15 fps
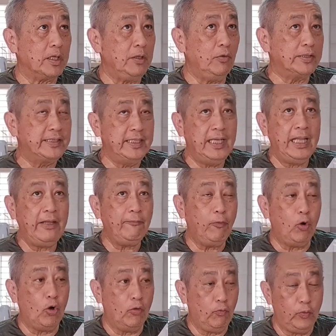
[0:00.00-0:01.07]
it was delayed
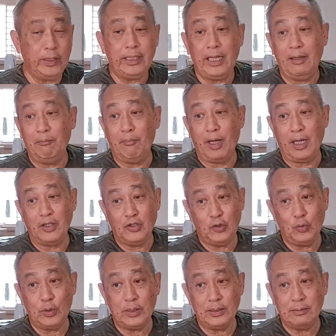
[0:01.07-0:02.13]
for a week, and my
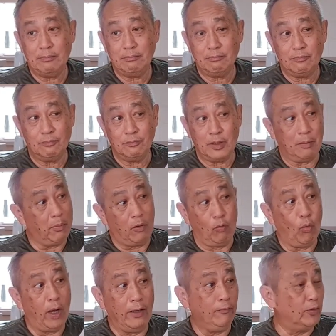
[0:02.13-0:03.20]
children and my
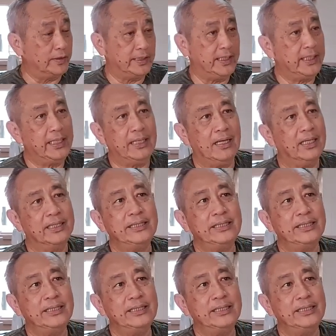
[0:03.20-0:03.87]
wife was thinking,